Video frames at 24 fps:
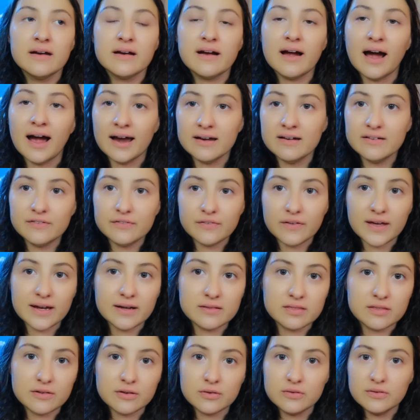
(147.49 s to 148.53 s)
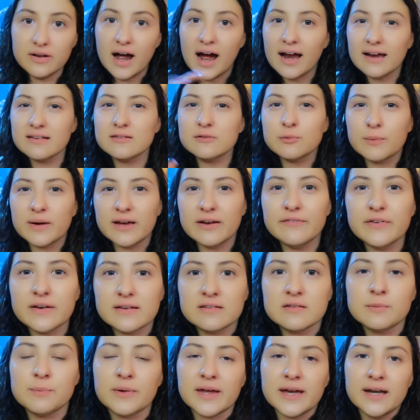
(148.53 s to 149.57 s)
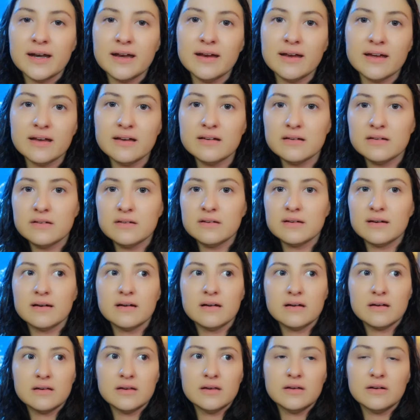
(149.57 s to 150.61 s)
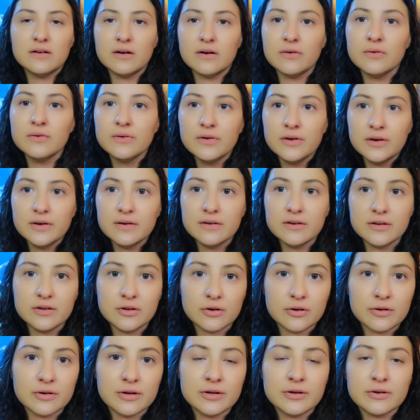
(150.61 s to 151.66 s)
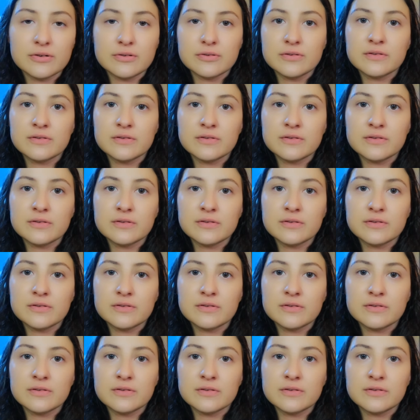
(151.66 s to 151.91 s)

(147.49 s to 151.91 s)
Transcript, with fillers: kind of like the nice way of explaining it to, you know, your